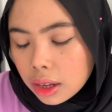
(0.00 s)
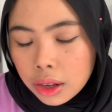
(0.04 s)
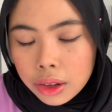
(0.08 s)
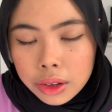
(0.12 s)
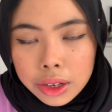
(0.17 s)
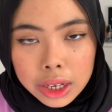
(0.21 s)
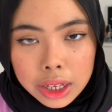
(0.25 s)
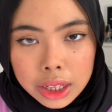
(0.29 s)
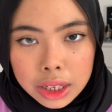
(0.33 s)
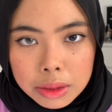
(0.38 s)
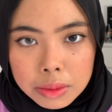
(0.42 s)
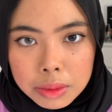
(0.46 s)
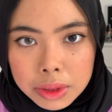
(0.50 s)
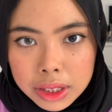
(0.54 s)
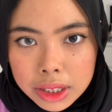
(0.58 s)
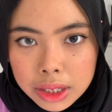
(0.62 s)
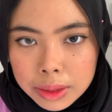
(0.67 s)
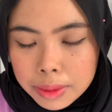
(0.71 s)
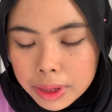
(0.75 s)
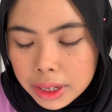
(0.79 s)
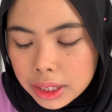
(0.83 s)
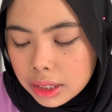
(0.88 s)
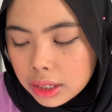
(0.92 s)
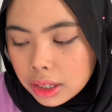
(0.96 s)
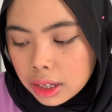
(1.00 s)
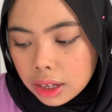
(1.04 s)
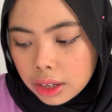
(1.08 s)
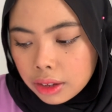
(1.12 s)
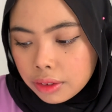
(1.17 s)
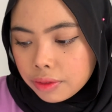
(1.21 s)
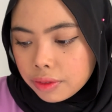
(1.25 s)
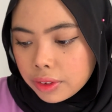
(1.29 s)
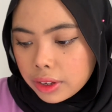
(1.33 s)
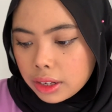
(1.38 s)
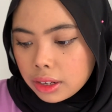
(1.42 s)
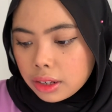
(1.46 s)
Okay, let me see myself
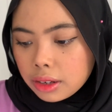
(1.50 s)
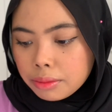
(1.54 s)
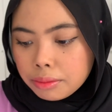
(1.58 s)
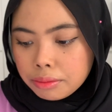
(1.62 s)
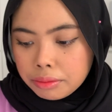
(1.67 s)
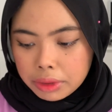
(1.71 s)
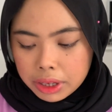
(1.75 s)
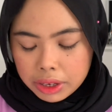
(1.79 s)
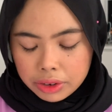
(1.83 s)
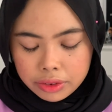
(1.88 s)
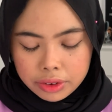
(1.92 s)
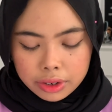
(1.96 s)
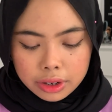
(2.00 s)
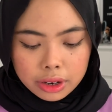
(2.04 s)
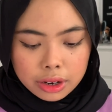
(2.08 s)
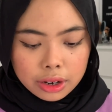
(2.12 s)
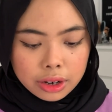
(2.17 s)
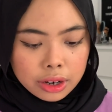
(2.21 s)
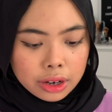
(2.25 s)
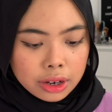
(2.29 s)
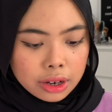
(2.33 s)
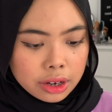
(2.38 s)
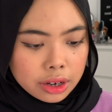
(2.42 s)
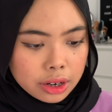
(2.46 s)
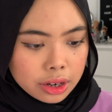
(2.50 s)
in the mirror.